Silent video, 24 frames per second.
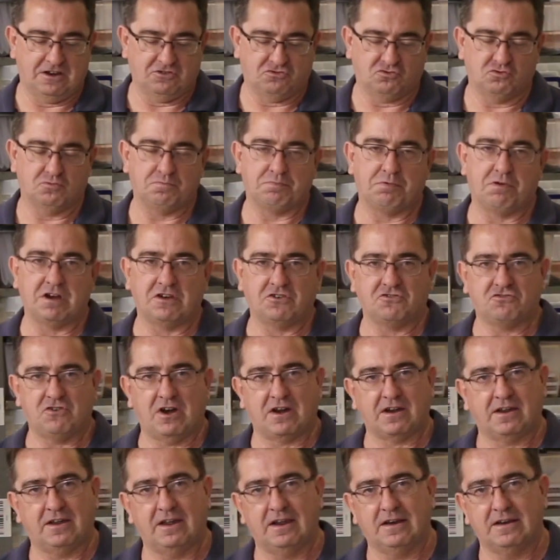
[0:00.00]
the actual brake
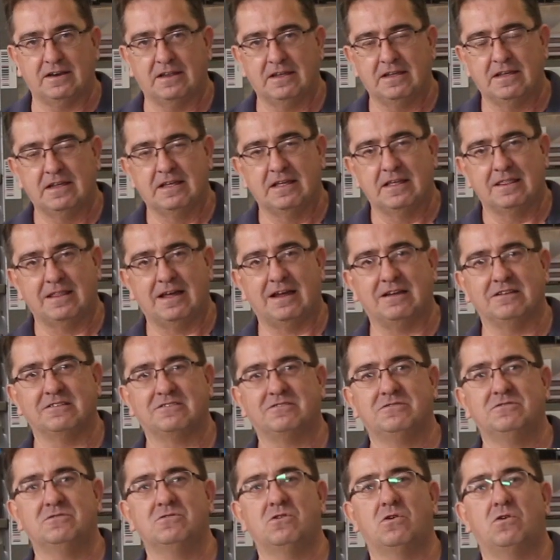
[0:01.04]
track in.
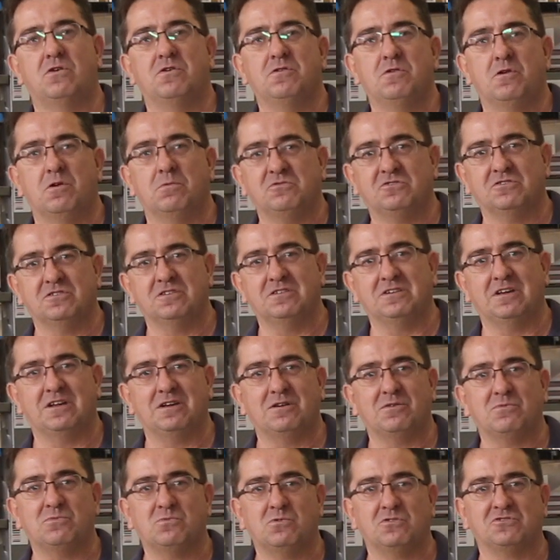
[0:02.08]
That is not an option,
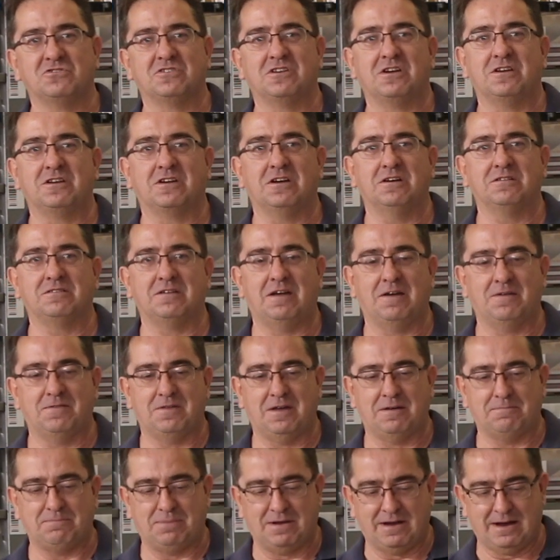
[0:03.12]
and I wasn't going to go
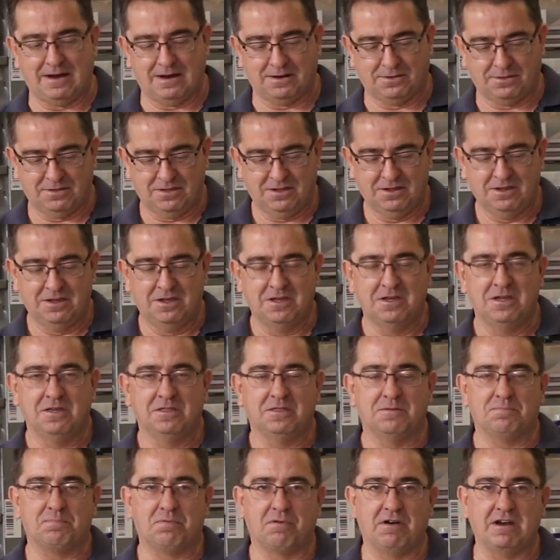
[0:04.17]
down that path.
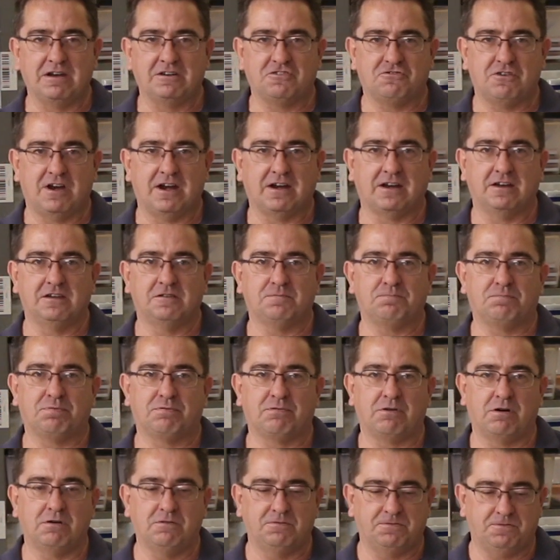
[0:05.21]
The brake track is
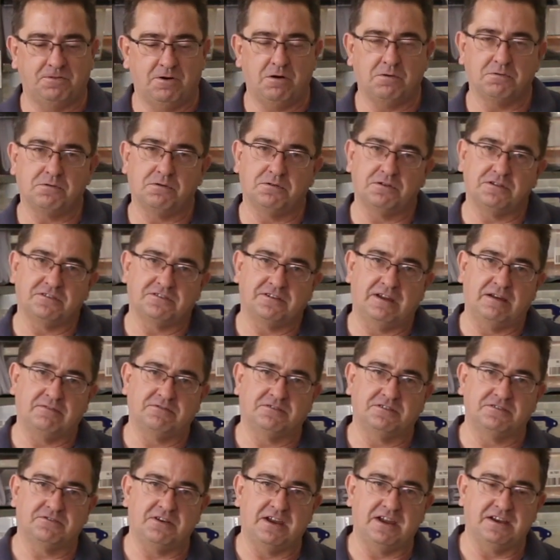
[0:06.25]
profiled on its
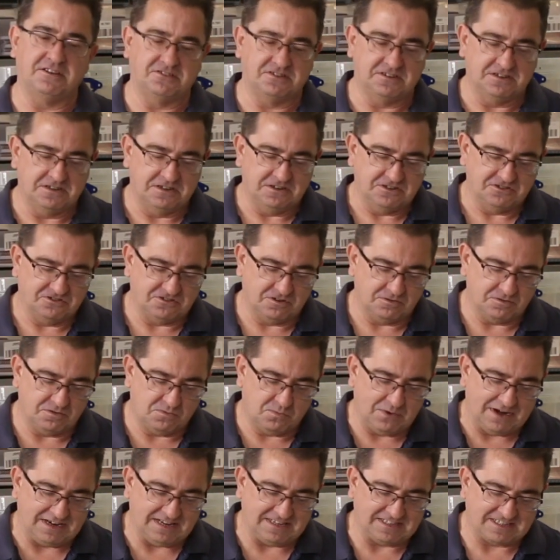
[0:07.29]
outer edge so
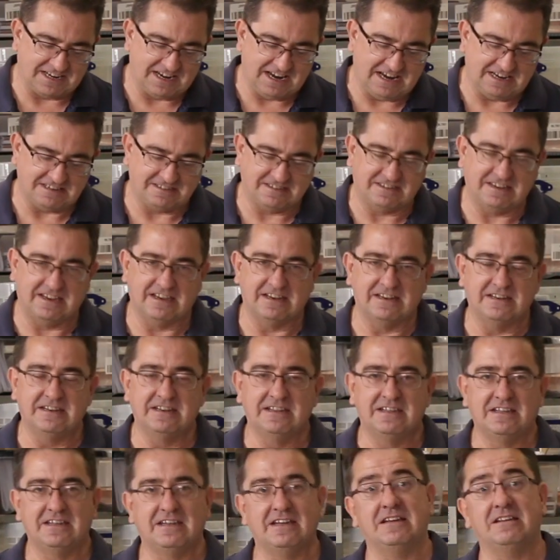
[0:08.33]
that when it's cast
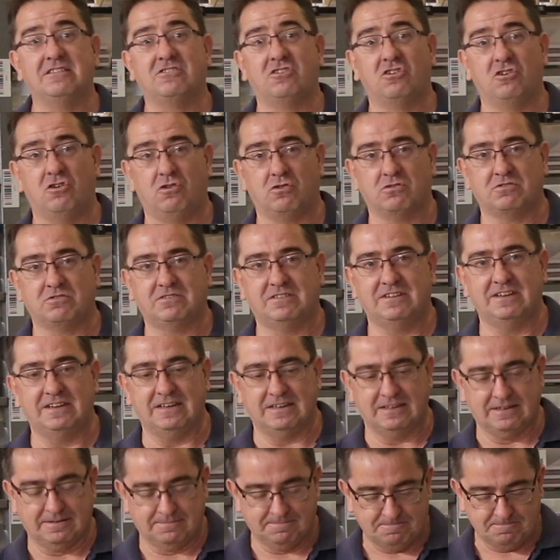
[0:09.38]
in, it is locked
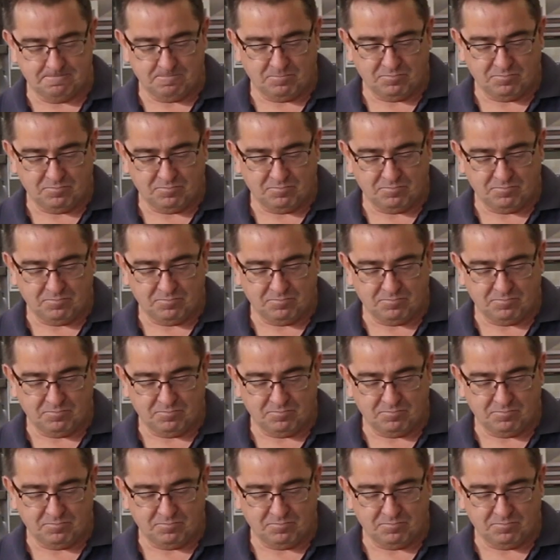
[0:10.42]
in.